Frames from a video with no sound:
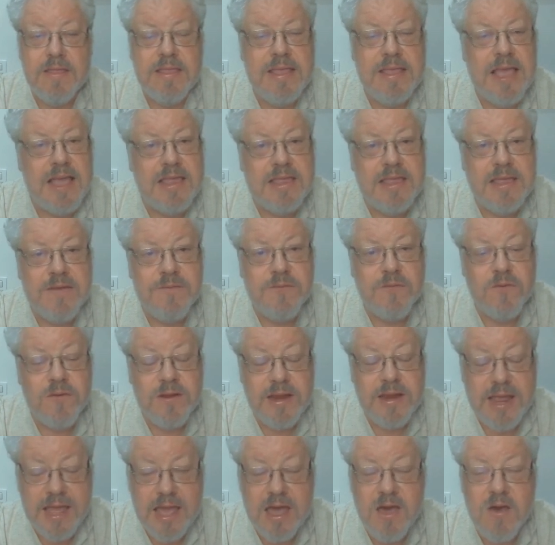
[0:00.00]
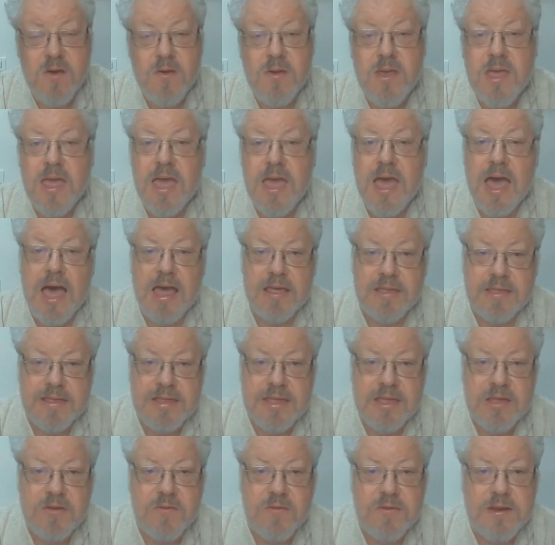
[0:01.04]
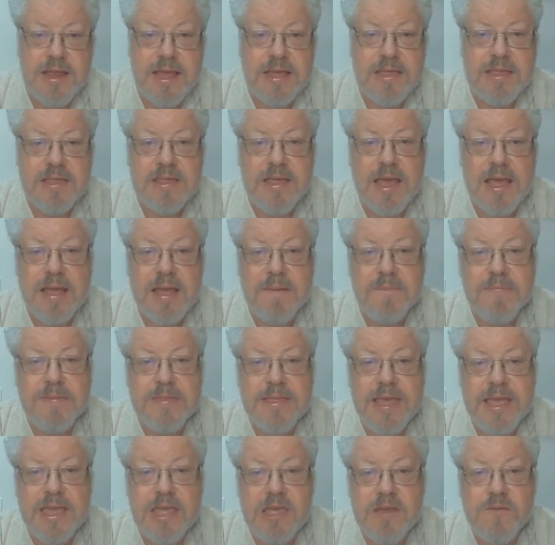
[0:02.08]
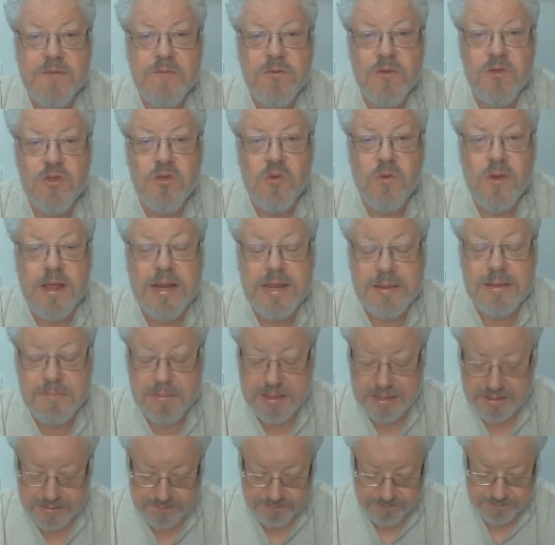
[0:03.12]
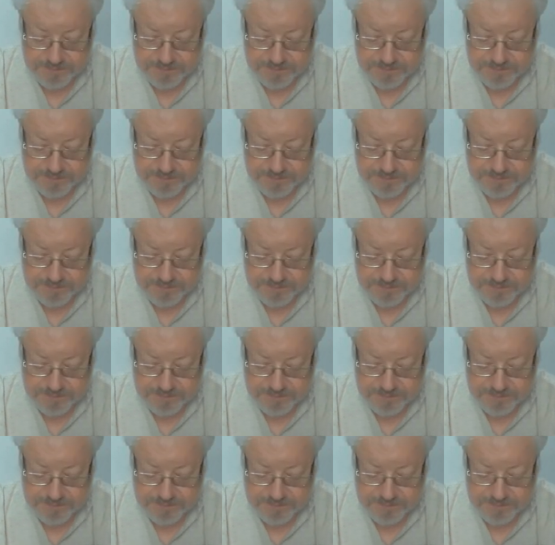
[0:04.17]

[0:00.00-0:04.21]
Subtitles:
That's it for now. I'll see you next time. Thank you for joining me.